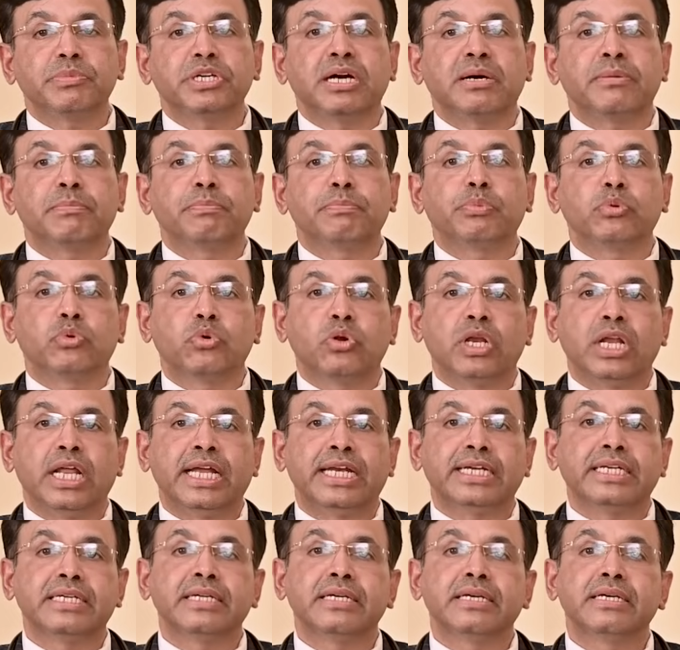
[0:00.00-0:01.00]
become
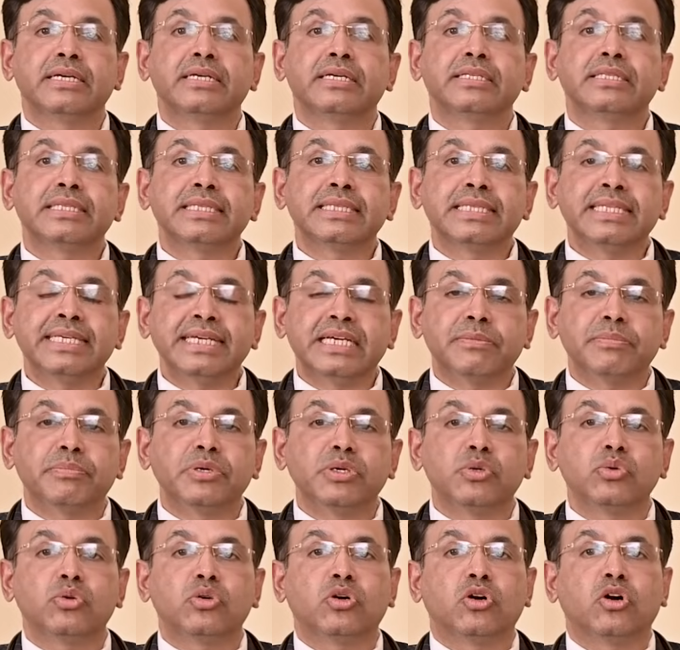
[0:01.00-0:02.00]
purulent, thick
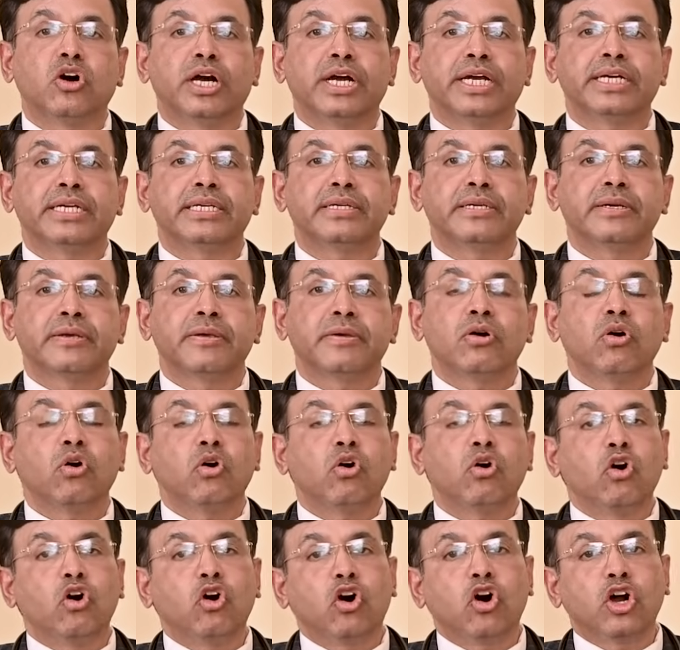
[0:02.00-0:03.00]
mucoid,
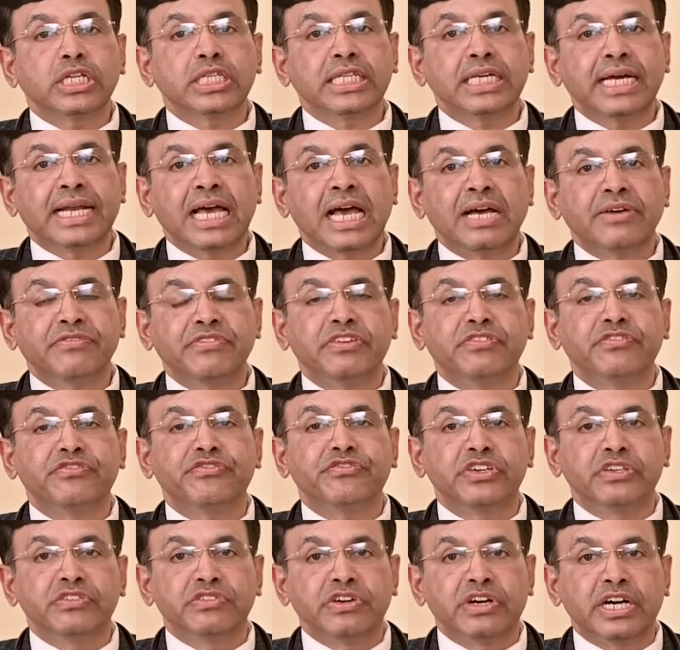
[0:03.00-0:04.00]
or they are having
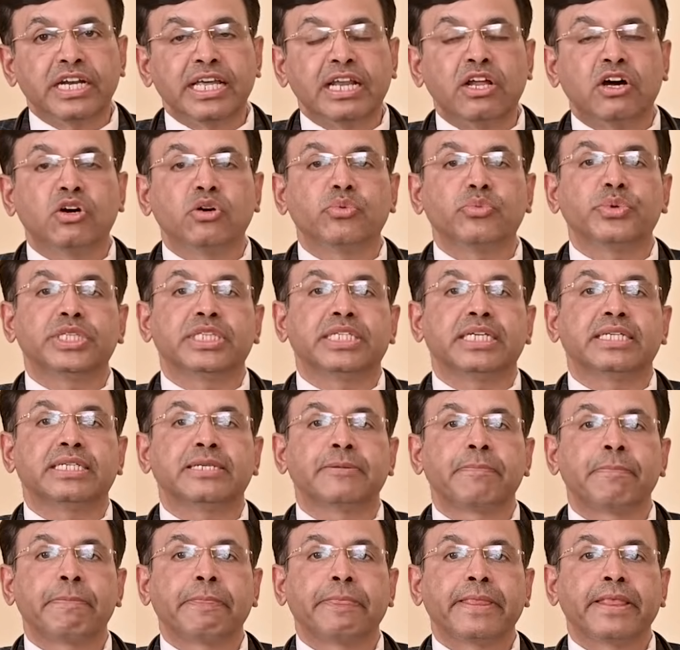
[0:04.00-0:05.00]
fever along with
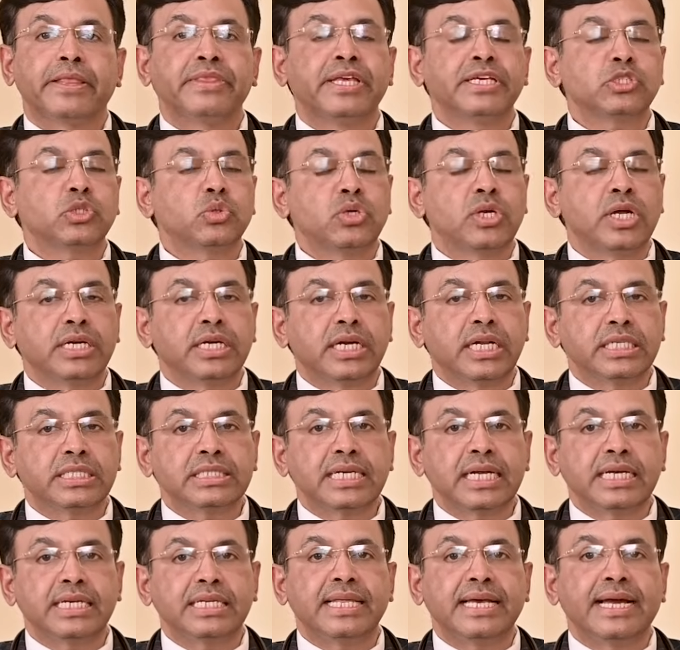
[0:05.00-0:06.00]
it, they should
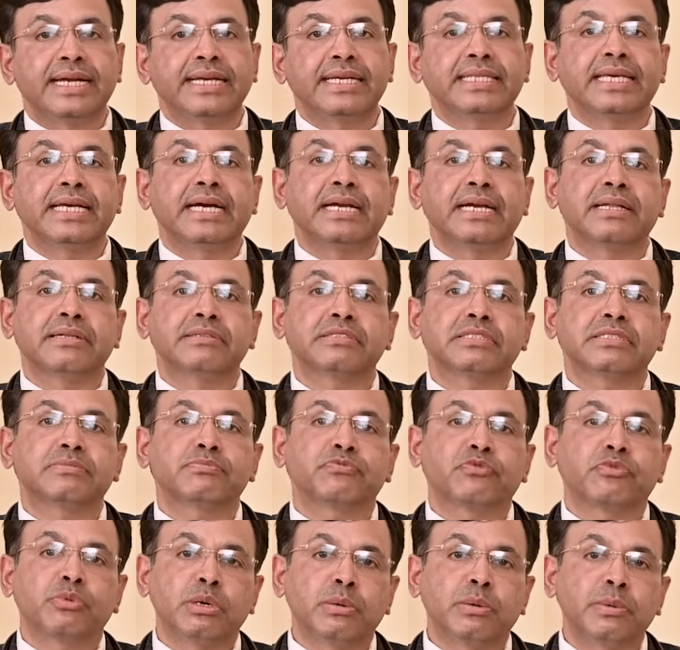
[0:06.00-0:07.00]
understand that they are
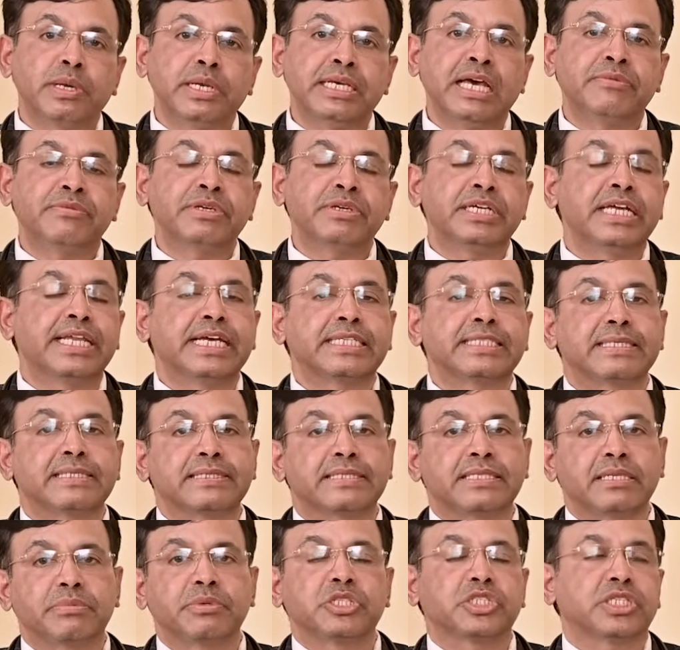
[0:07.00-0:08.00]
probably having an
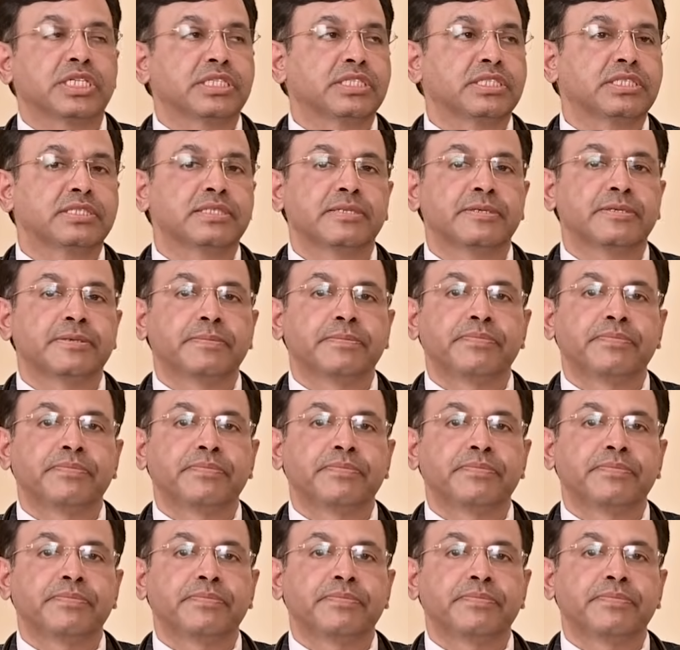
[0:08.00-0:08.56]
exacerbations.